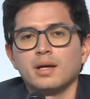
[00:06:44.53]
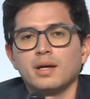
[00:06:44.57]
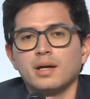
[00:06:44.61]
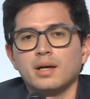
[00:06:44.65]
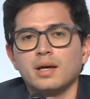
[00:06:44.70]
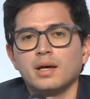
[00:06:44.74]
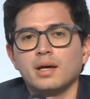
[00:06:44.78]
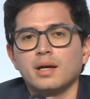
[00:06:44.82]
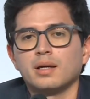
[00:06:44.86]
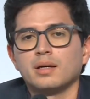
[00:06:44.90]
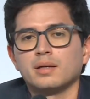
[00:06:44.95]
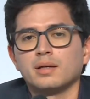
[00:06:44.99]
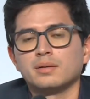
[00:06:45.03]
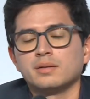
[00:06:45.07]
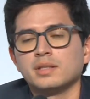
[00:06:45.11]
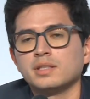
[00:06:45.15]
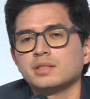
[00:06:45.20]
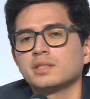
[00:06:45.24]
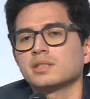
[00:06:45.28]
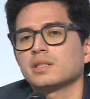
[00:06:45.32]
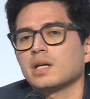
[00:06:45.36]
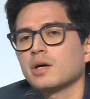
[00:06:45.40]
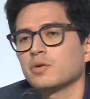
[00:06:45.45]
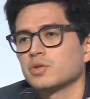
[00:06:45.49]
This
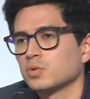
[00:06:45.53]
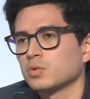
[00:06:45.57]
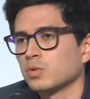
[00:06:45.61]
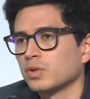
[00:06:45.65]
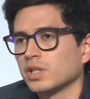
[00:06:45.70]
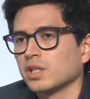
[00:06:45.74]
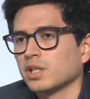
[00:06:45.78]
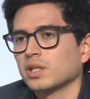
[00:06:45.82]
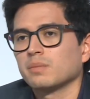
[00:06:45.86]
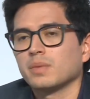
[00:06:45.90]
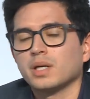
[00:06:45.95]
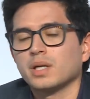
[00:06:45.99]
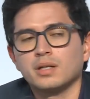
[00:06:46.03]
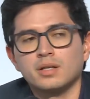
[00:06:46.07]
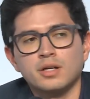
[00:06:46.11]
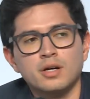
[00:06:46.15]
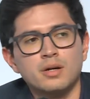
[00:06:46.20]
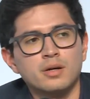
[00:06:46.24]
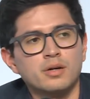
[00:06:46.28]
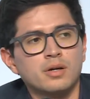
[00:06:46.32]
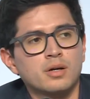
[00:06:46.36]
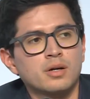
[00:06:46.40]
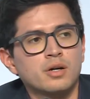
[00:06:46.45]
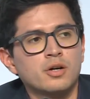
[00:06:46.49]
is how it's working in my
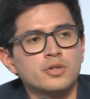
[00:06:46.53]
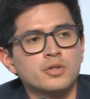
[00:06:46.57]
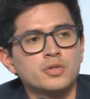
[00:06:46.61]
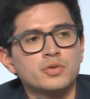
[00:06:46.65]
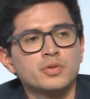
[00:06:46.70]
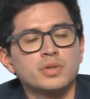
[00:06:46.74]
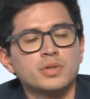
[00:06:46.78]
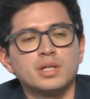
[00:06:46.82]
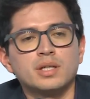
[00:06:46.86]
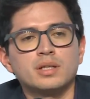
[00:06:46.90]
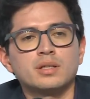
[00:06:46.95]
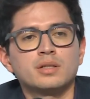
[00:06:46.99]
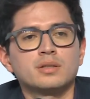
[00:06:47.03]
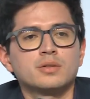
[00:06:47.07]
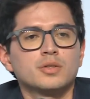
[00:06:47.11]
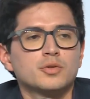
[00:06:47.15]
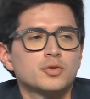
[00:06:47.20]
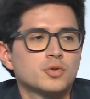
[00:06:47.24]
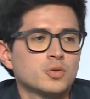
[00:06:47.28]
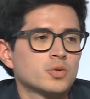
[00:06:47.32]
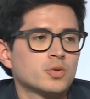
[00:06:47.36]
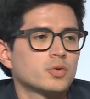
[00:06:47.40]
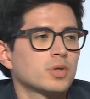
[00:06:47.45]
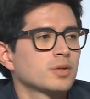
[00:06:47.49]
country. You
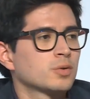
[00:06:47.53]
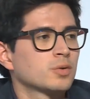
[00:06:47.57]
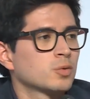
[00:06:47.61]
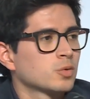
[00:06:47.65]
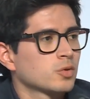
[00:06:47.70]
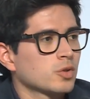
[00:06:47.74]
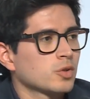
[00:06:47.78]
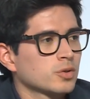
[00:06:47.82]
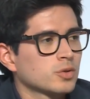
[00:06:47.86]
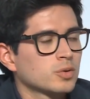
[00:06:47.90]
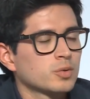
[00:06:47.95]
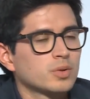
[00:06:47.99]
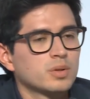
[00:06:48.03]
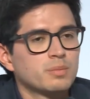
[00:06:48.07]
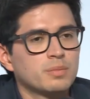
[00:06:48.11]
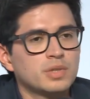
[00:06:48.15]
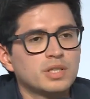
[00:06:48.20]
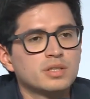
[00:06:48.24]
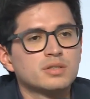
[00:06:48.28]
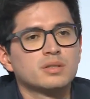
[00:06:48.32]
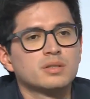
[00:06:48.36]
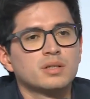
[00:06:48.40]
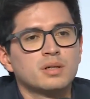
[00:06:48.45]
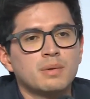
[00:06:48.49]
should try to talk to the
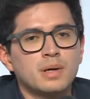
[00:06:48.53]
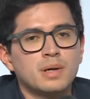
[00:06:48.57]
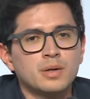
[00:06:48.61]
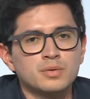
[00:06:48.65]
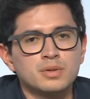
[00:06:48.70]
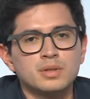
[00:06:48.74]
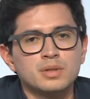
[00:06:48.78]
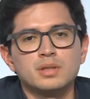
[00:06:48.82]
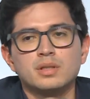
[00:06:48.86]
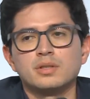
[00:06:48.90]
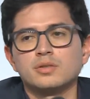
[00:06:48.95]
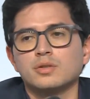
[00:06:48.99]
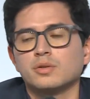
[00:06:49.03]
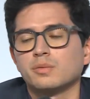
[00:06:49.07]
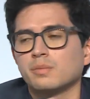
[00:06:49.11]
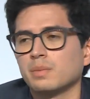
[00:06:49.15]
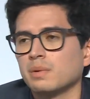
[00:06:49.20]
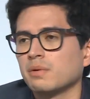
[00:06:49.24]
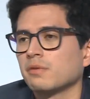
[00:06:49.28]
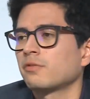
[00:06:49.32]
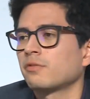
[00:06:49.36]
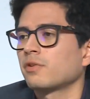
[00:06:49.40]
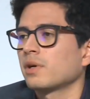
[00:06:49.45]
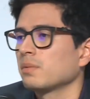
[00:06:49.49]
minister about this, or
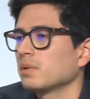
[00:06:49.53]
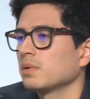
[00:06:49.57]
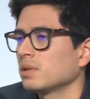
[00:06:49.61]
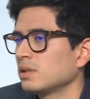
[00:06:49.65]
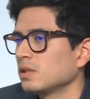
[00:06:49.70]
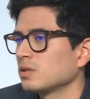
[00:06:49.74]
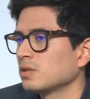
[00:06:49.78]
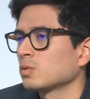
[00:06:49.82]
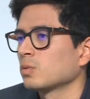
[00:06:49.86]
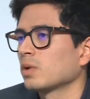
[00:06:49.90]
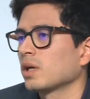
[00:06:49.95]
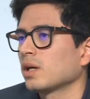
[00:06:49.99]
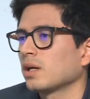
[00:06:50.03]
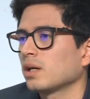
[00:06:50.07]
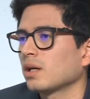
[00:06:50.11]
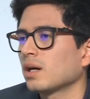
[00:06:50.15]
maybe frame it this way.